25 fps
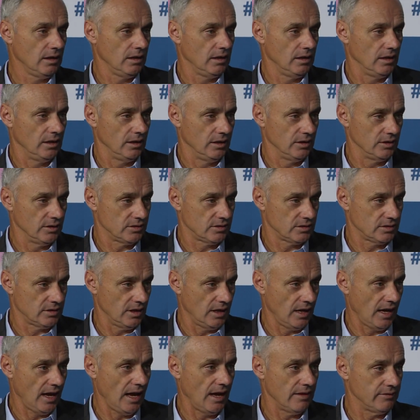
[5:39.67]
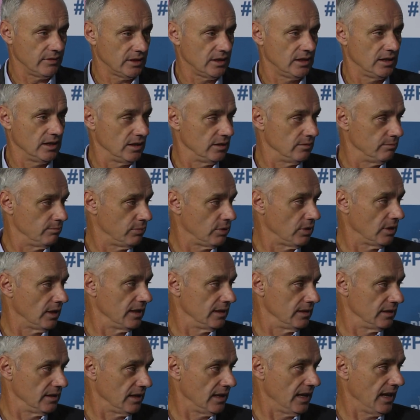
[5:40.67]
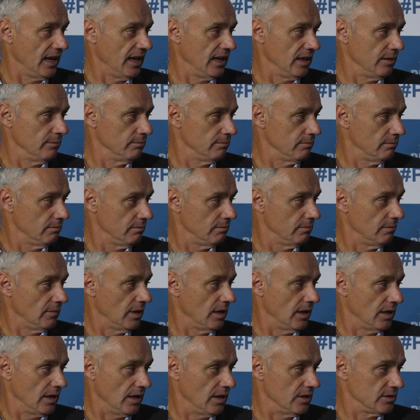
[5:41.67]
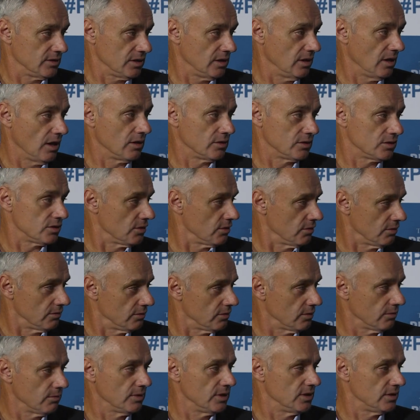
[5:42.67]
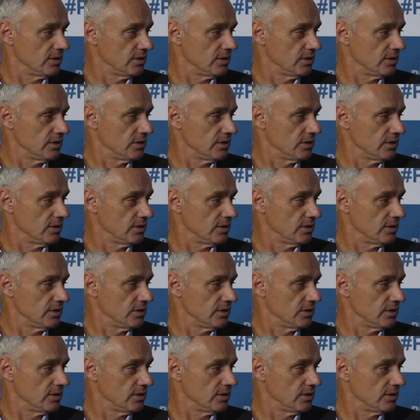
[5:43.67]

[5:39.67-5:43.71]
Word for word: is to have a kid play the game as a youngster. The